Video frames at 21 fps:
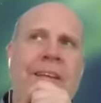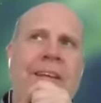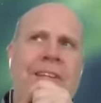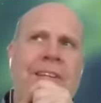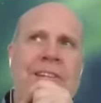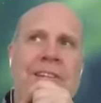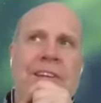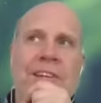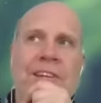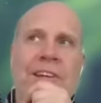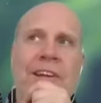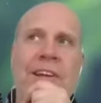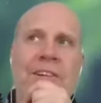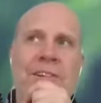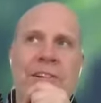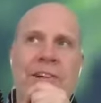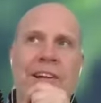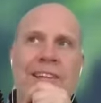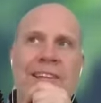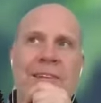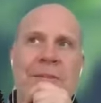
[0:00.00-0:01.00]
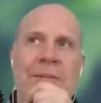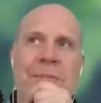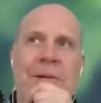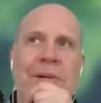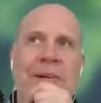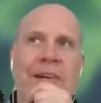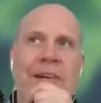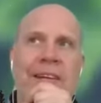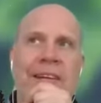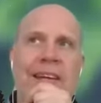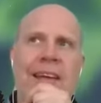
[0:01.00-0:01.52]
That's such an interesting
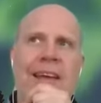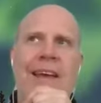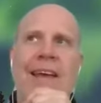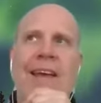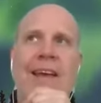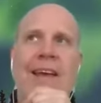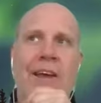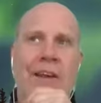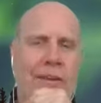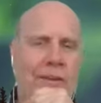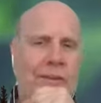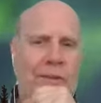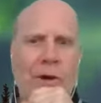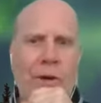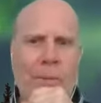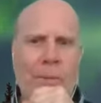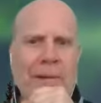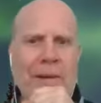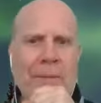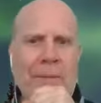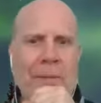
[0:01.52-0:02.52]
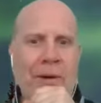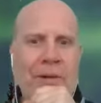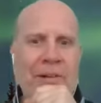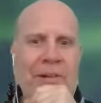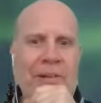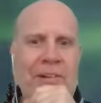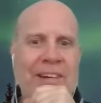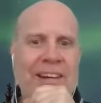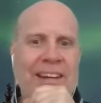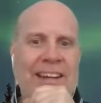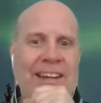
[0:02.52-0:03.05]
point. You've got me
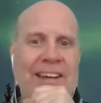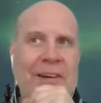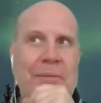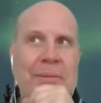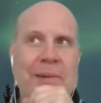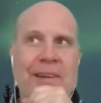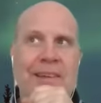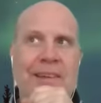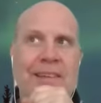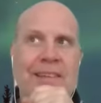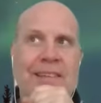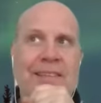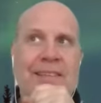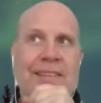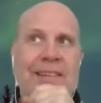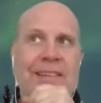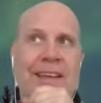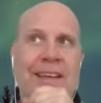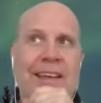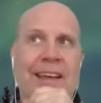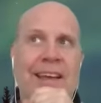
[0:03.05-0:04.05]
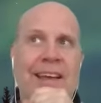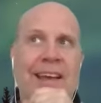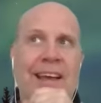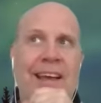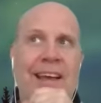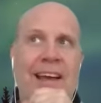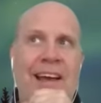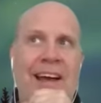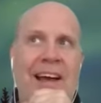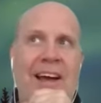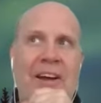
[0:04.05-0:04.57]
pondering now because
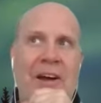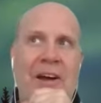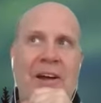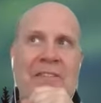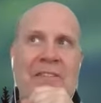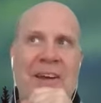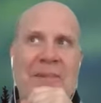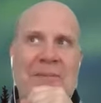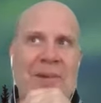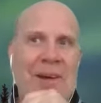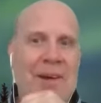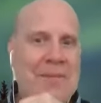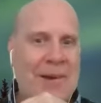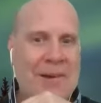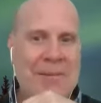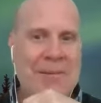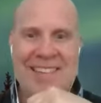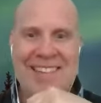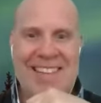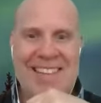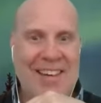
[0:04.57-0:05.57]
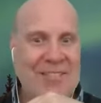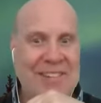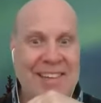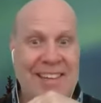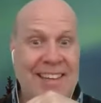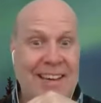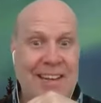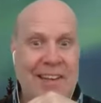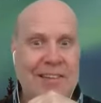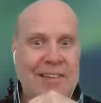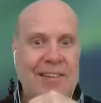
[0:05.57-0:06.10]
I, have had my moments definitely in
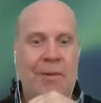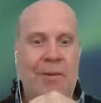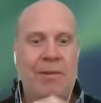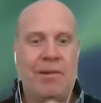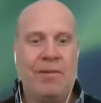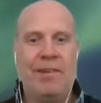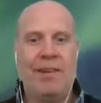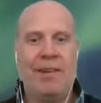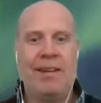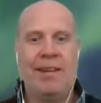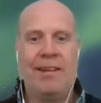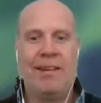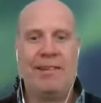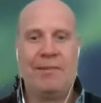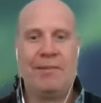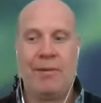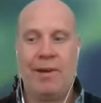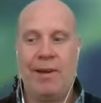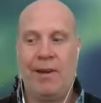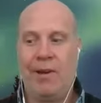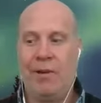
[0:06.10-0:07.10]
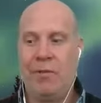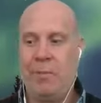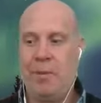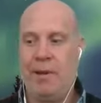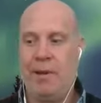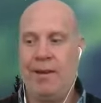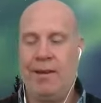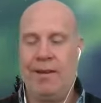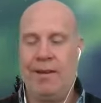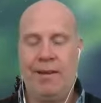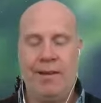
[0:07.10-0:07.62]
the last couple of years where I've
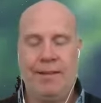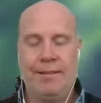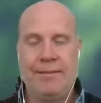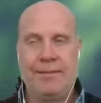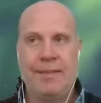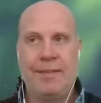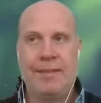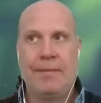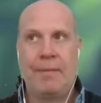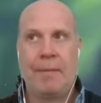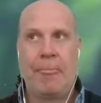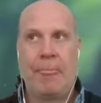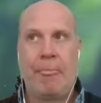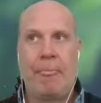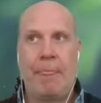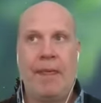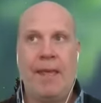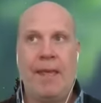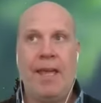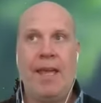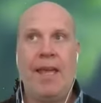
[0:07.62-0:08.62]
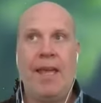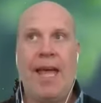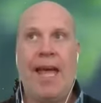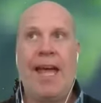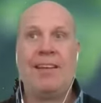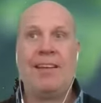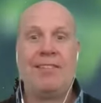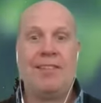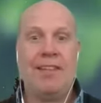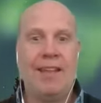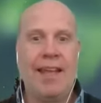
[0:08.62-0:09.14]
been
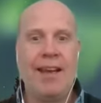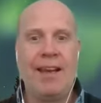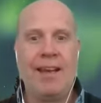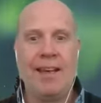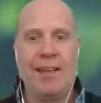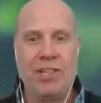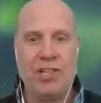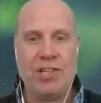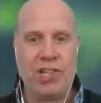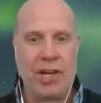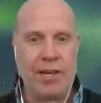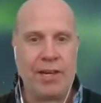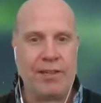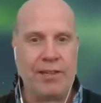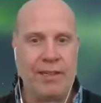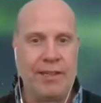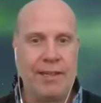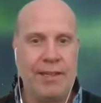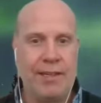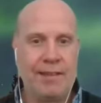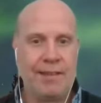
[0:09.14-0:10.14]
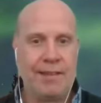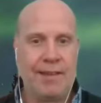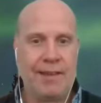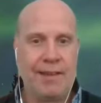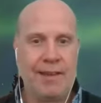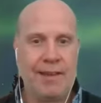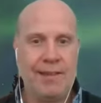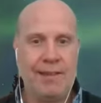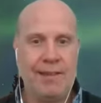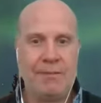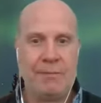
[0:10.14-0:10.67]
accidentally judgy. It's like
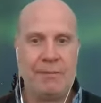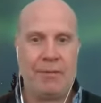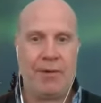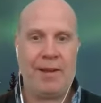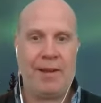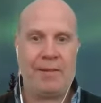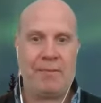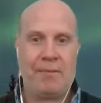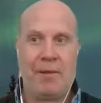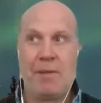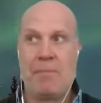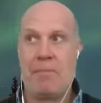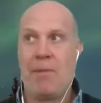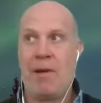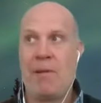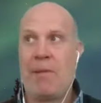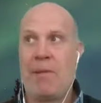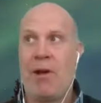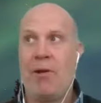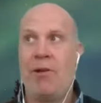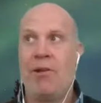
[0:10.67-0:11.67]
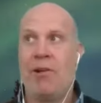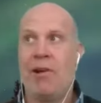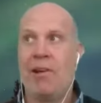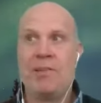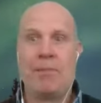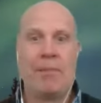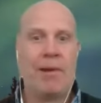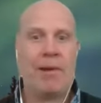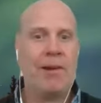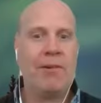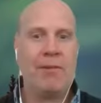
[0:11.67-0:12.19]
it, why it polarized
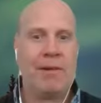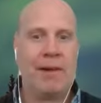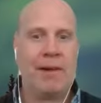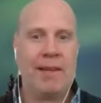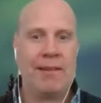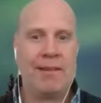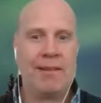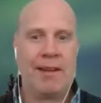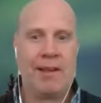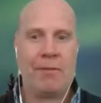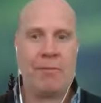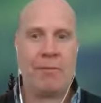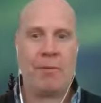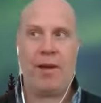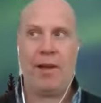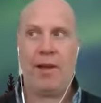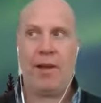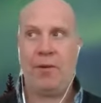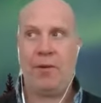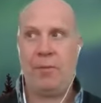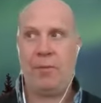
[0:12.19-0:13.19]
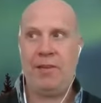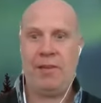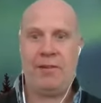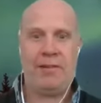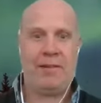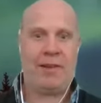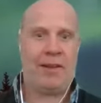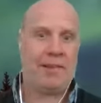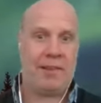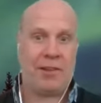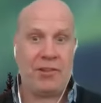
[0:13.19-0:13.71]
in my own way. It's like, why aren't we doing
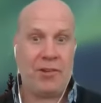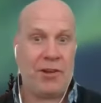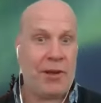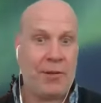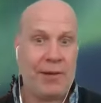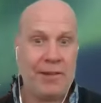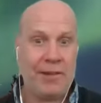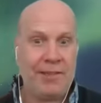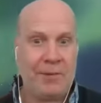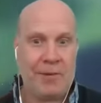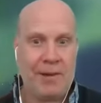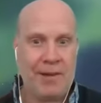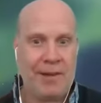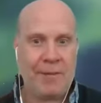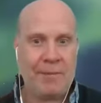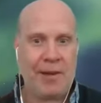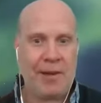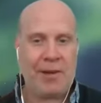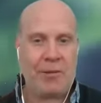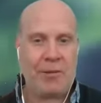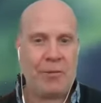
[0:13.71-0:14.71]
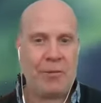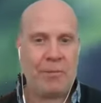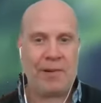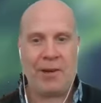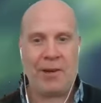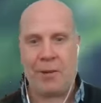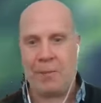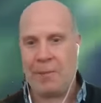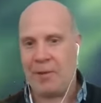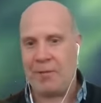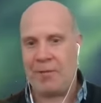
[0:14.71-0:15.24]
like as you know, I still work in a big corporate. A
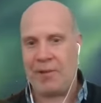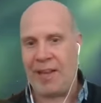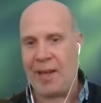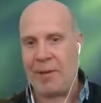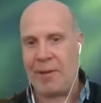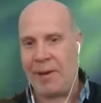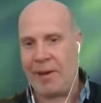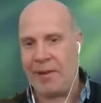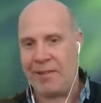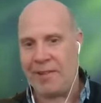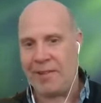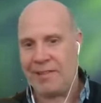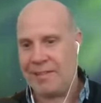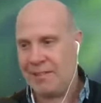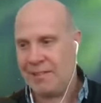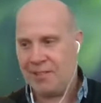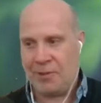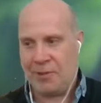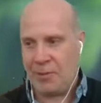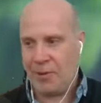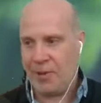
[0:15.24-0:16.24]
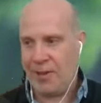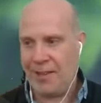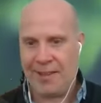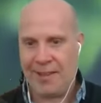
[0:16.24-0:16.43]
lot of people forget about this. I still work